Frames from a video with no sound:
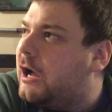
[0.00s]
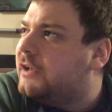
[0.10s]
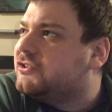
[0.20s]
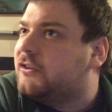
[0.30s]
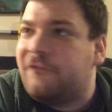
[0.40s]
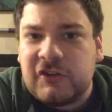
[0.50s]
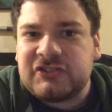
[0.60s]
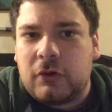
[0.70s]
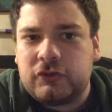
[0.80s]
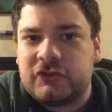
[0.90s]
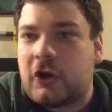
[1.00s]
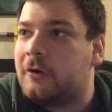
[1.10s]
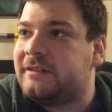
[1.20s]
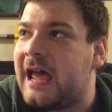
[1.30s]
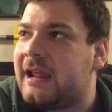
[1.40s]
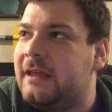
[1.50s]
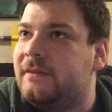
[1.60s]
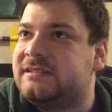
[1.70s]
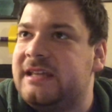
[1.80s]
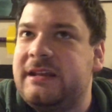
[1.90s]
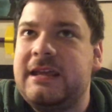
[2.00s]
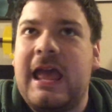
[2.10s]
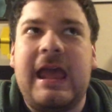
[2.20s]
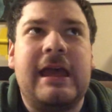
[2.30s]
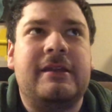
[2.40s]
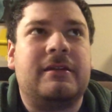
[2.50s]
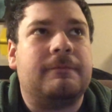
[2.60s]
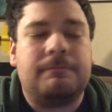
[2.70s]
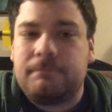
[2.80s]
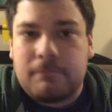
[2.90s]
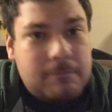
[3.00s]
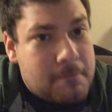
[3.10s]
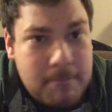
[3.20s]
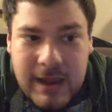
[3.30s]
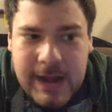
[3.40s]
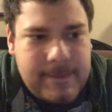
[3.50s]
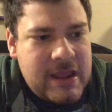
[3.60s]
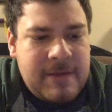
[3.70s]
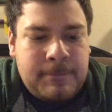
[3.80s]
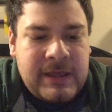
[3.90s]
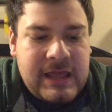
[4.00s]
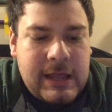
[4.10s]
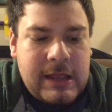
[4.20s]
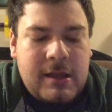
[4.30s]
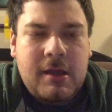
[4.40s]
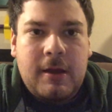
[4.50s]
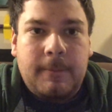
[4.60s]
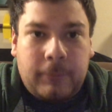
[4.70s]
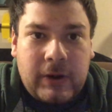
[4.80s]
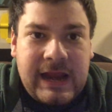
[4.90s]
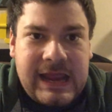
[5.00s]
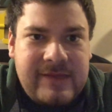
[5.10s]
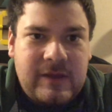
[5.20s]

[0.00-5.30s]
So the foot soldiers are attacking the city, and maybe being brave